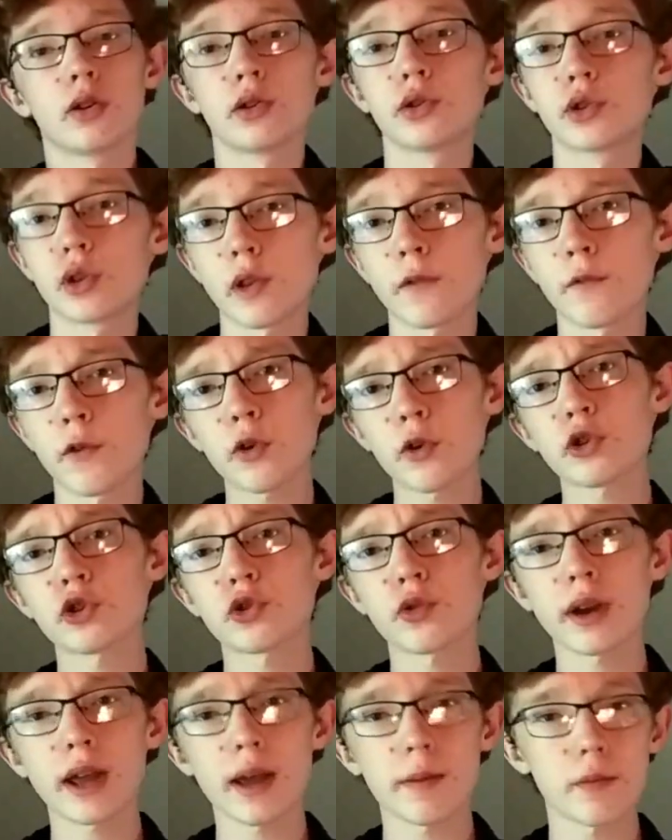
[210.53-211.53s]
So the first
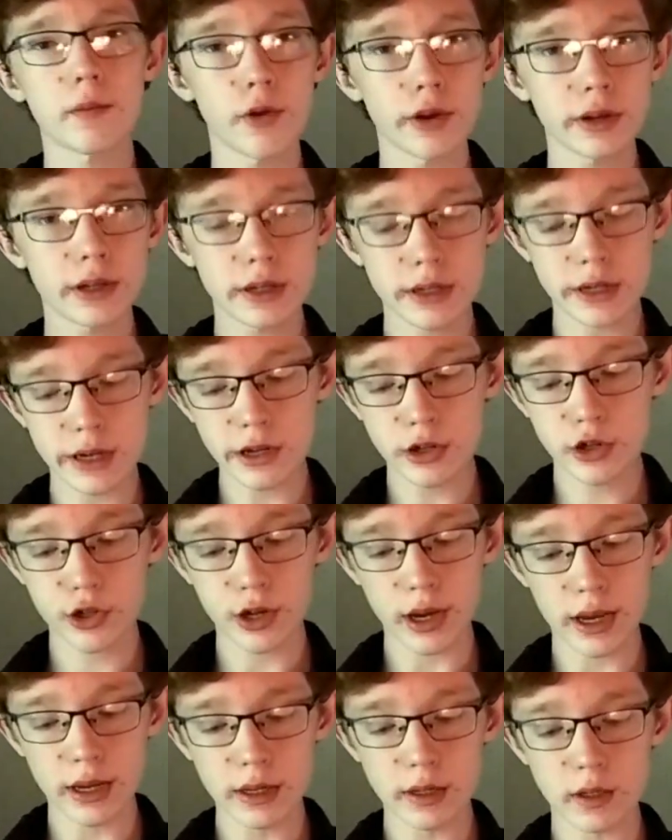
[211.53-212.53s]
trick I'm going to teach
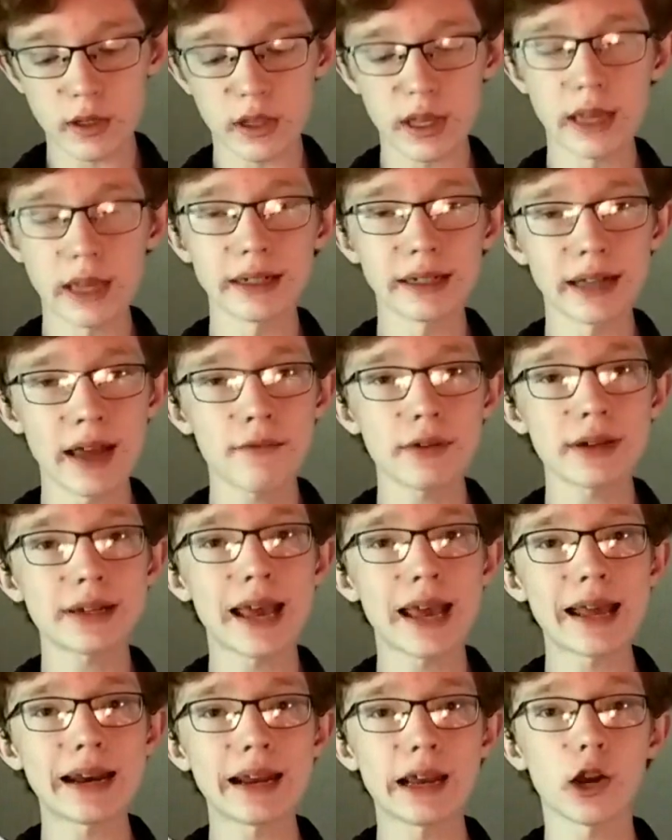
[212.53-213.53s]
is the
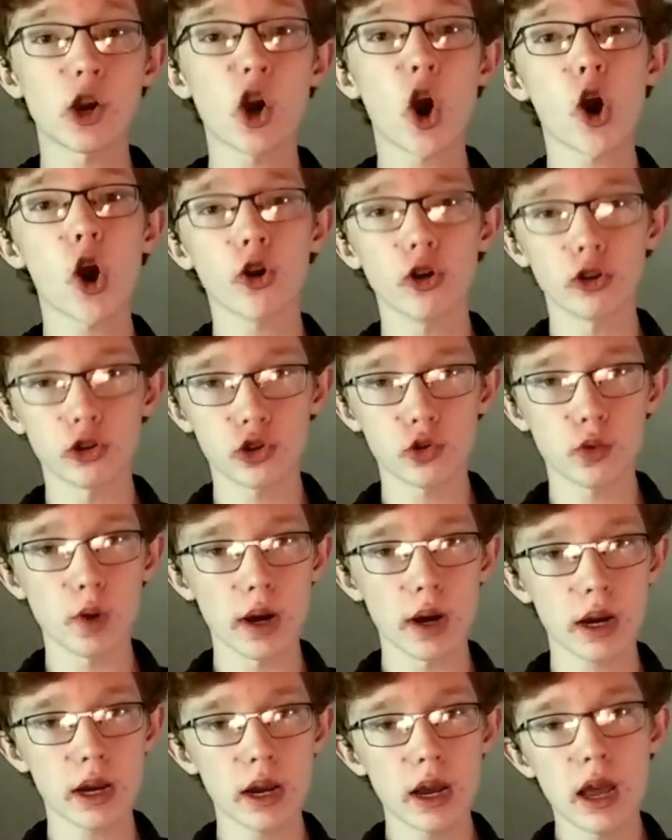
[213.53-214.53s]
levitating card
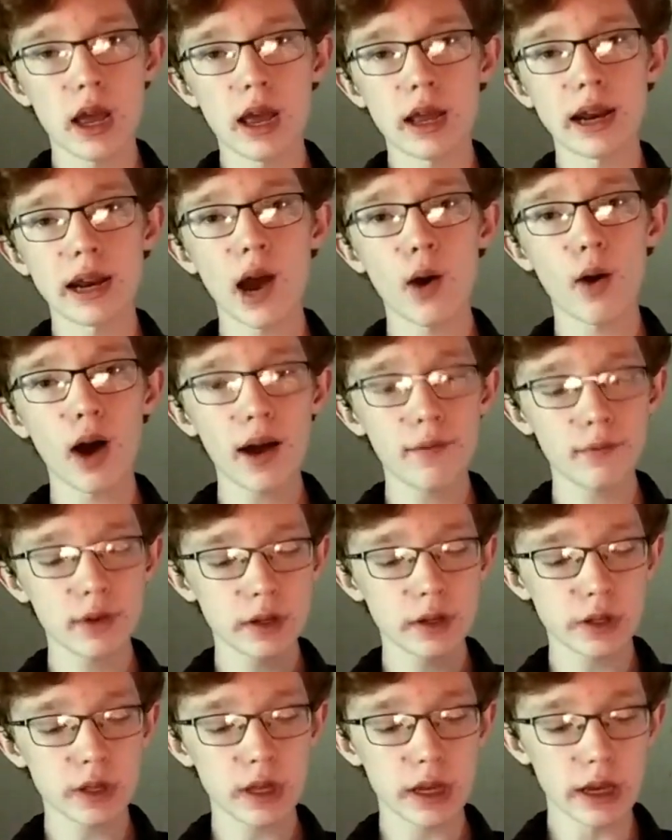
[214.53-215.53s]
trick. Now
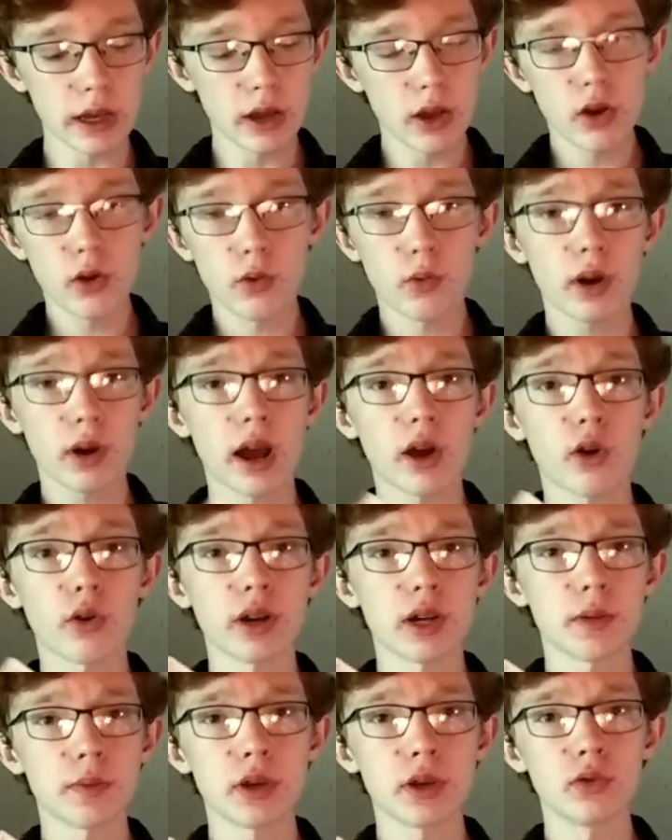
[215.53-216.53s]
obviously we're not
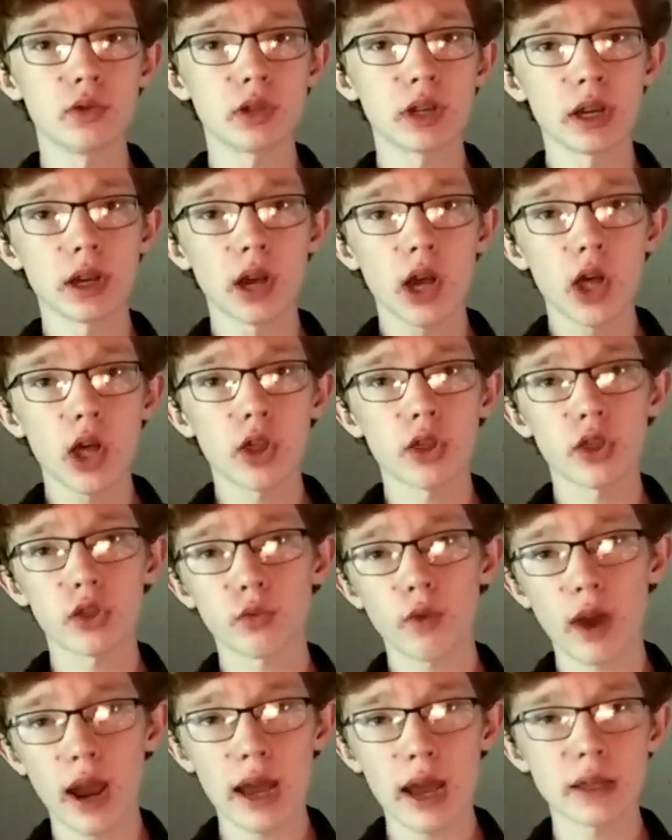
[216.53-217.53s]
going to be using
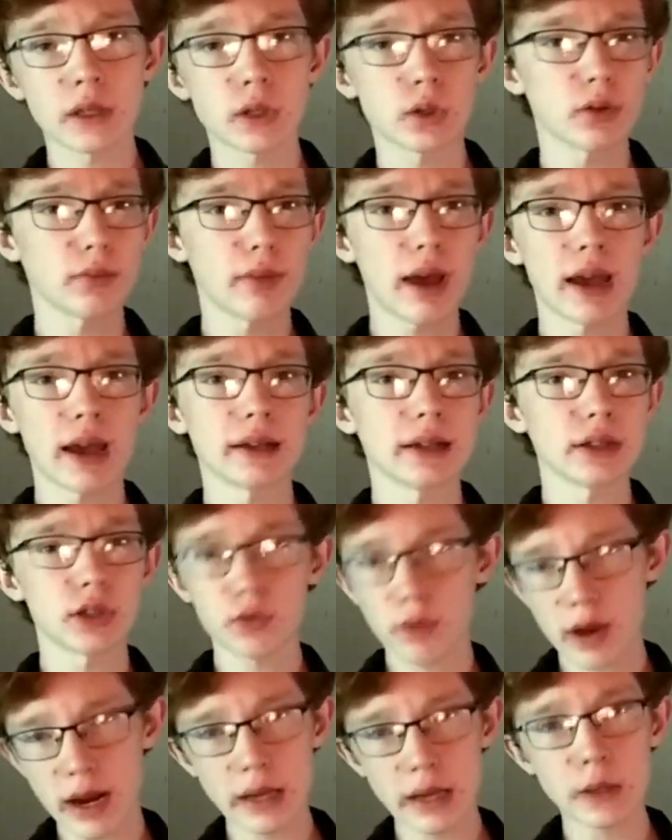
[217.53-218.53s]
threads or magnets
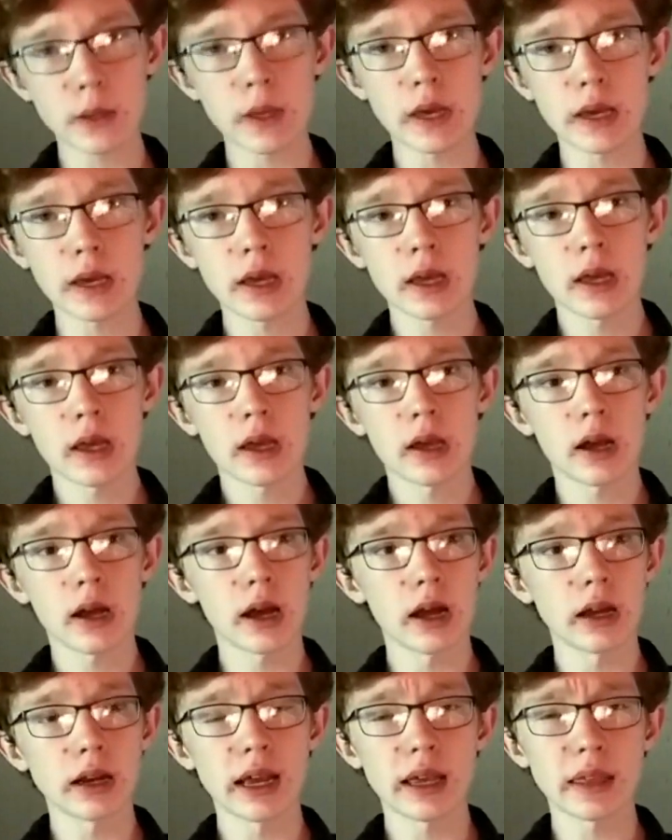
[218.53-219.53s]
or anything
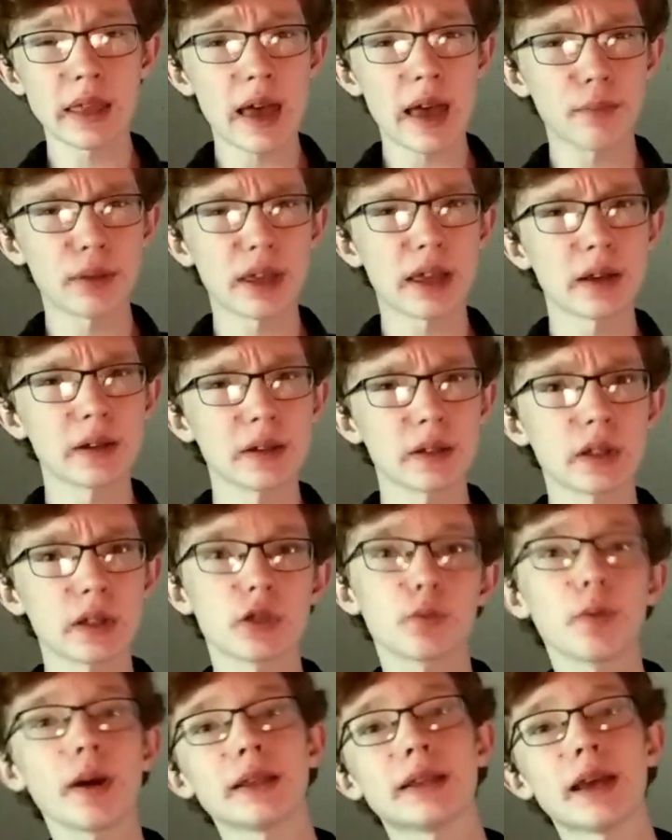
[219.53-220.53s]
like that because
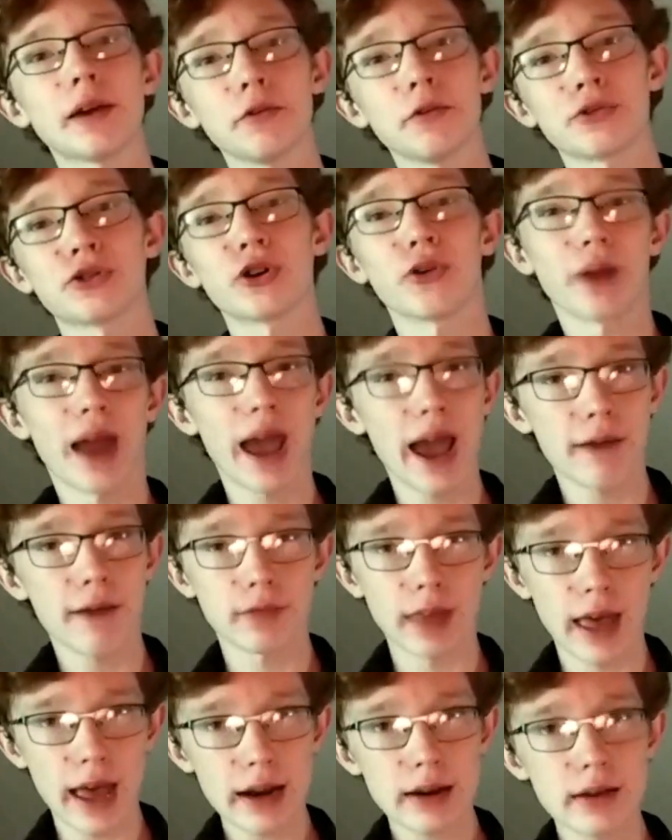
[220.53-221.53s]
spectators don't
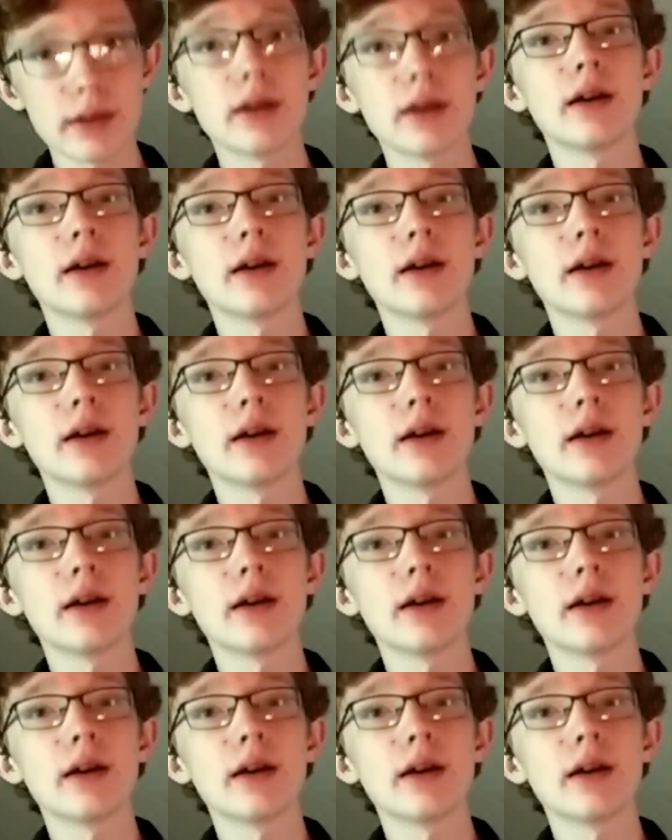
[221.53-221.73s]
have that.